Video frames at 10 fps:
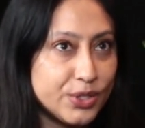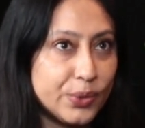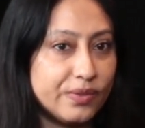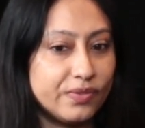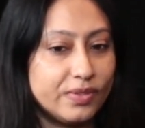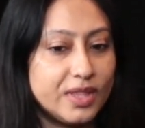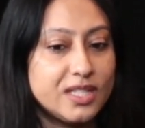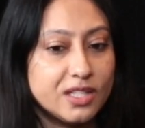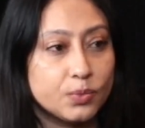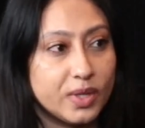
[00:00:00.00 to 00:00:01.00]
So if this
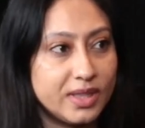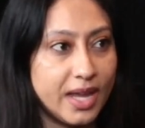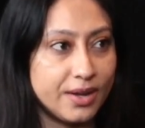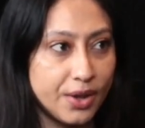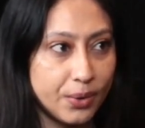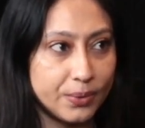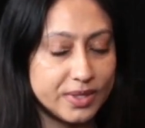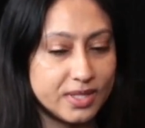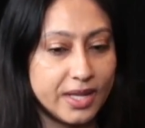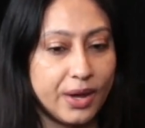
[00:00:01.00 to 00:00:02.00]
is what they know,
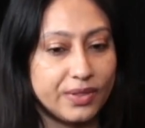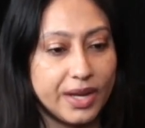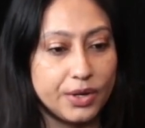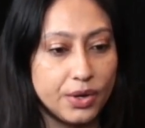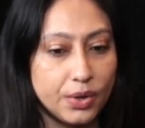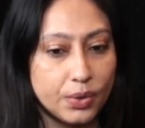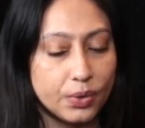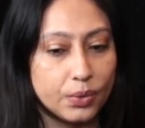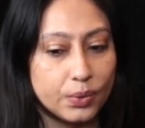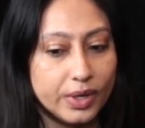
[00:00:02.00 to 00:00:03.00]
this is how they
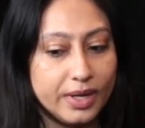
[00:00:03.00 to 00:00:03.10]
knew